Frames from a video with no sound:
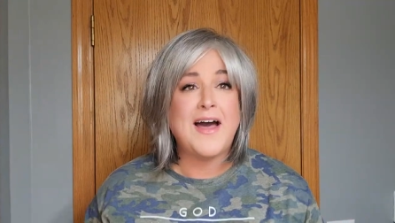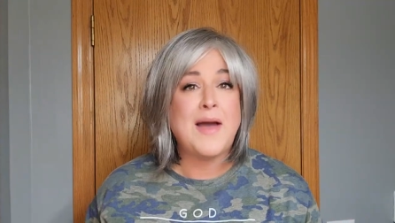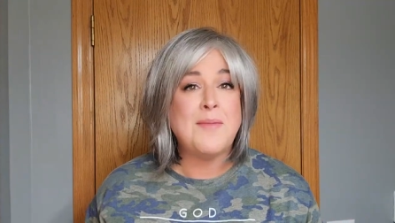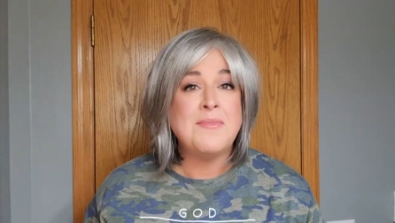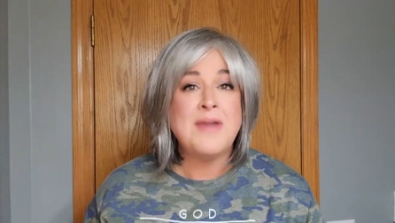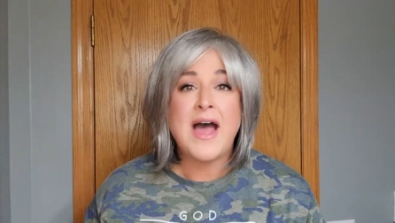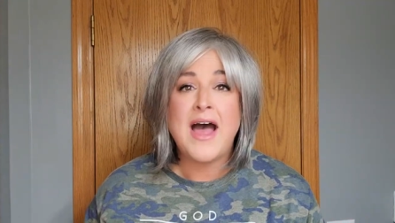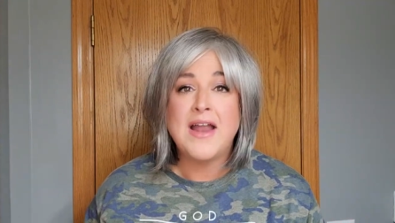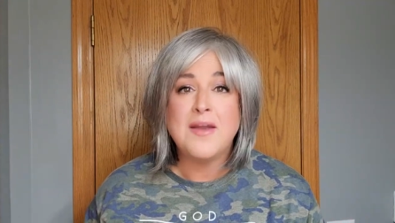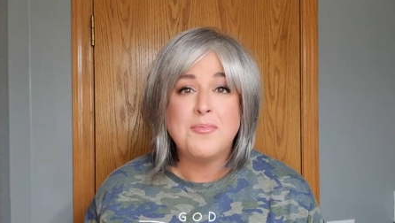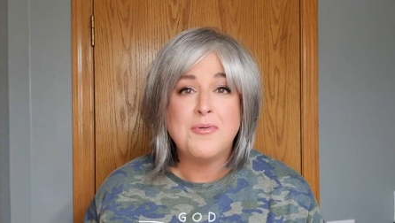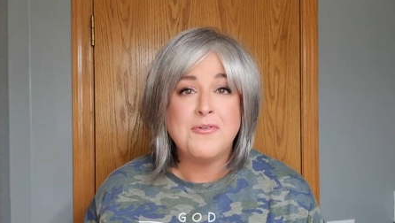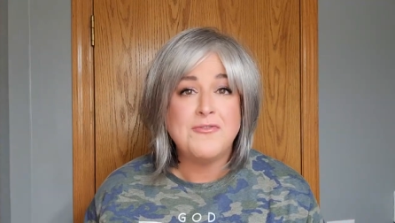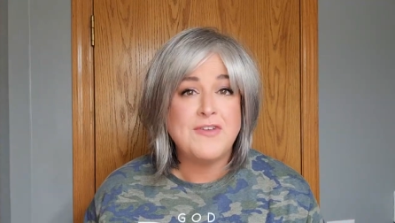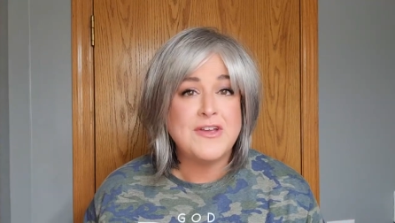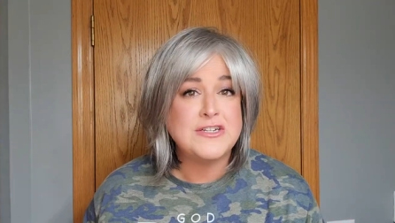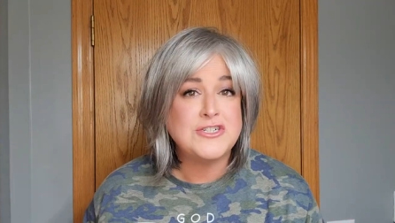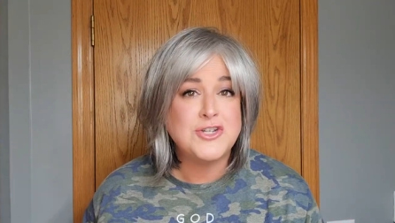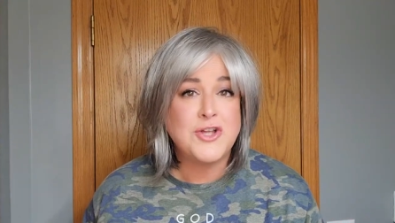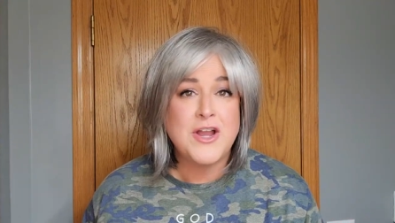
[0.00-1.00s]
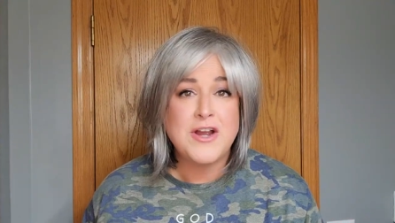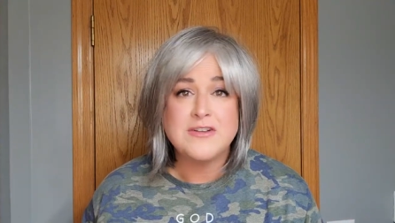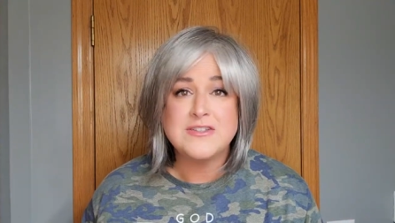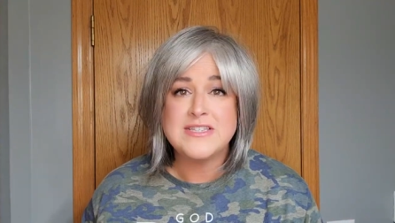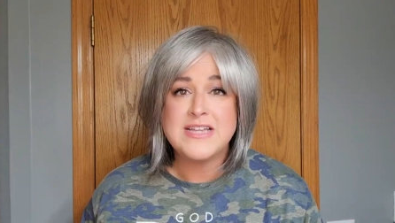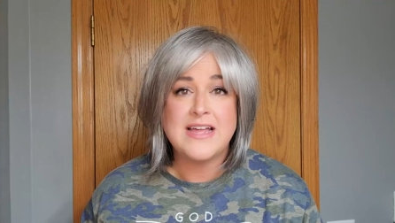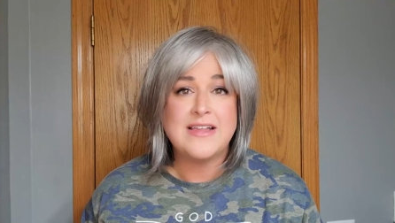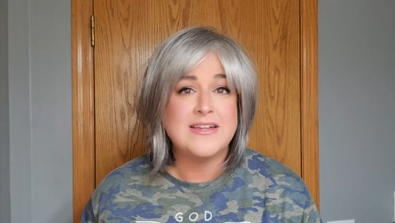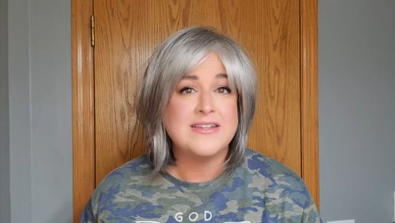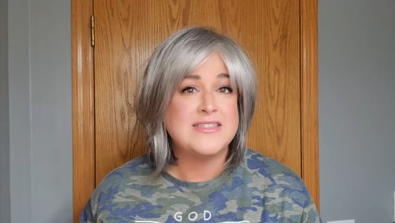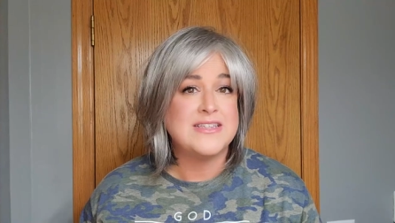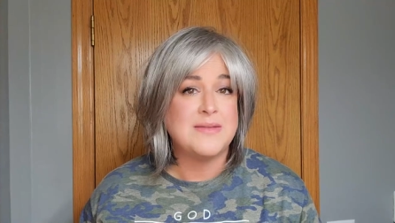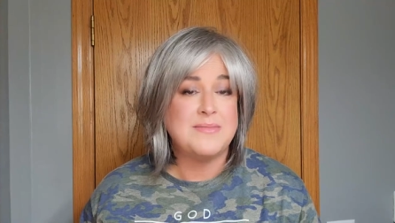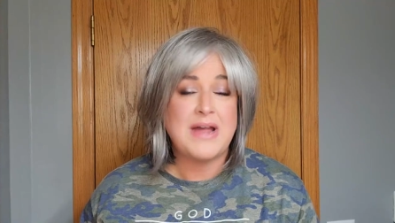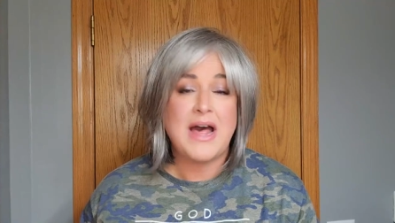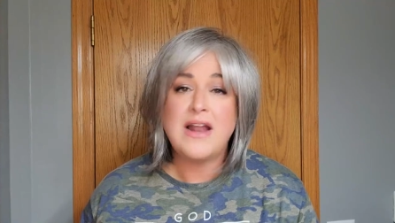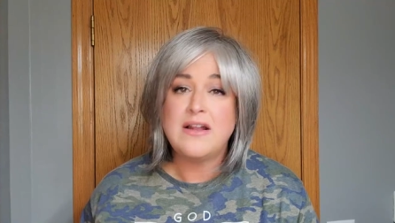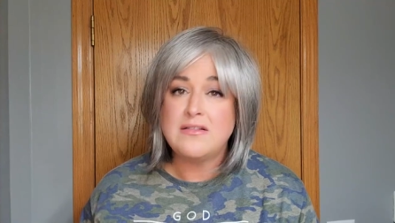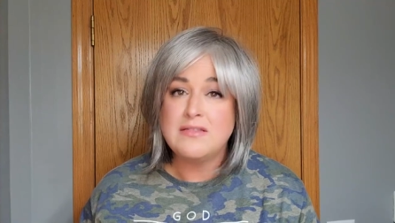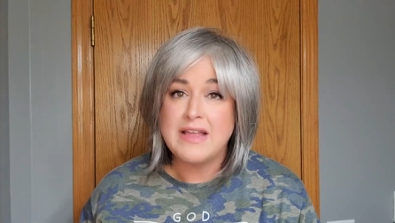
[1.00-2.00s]
I'm not a professional hairstylist.
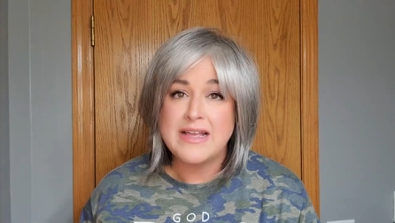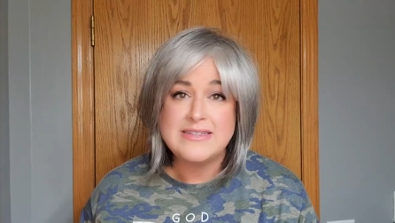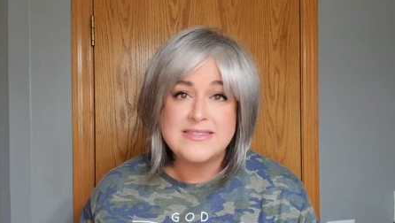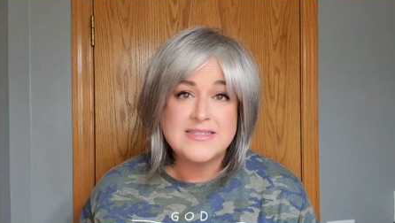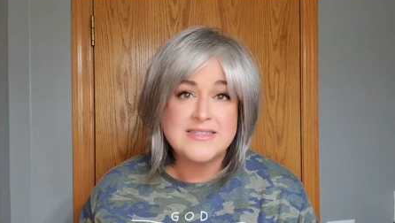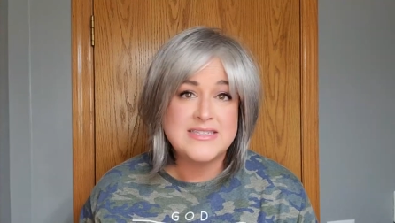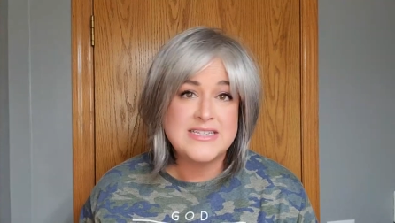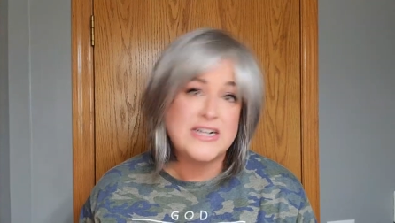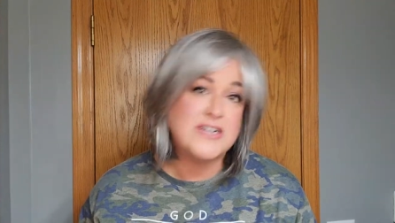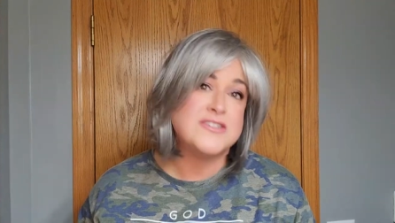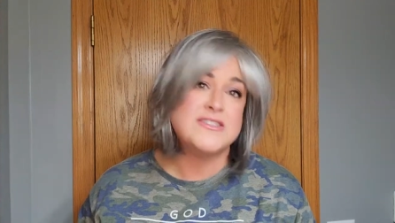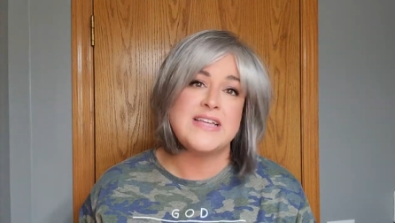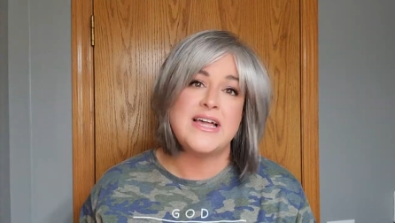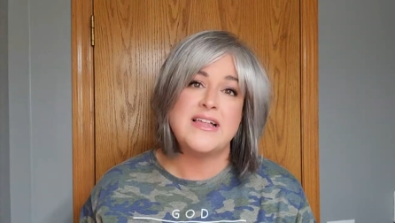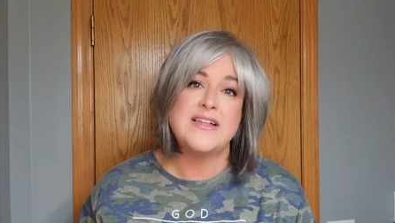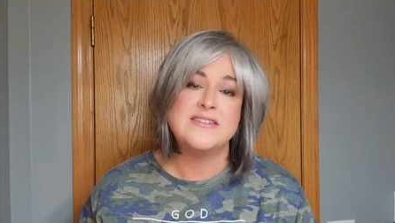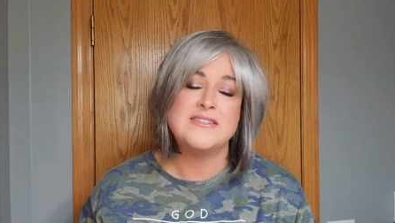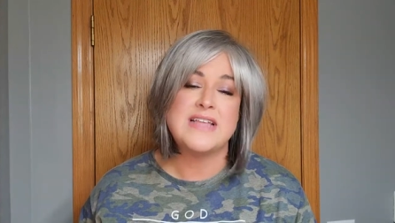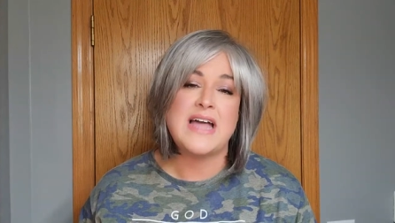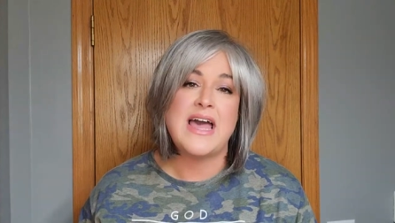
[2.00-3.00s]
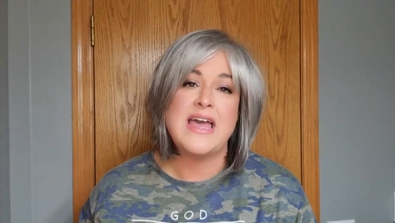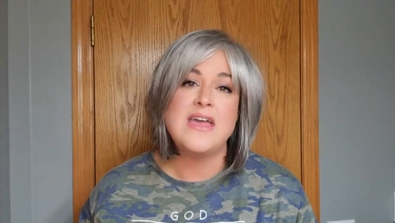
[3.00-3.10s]
I'm not a licensed hairstylist.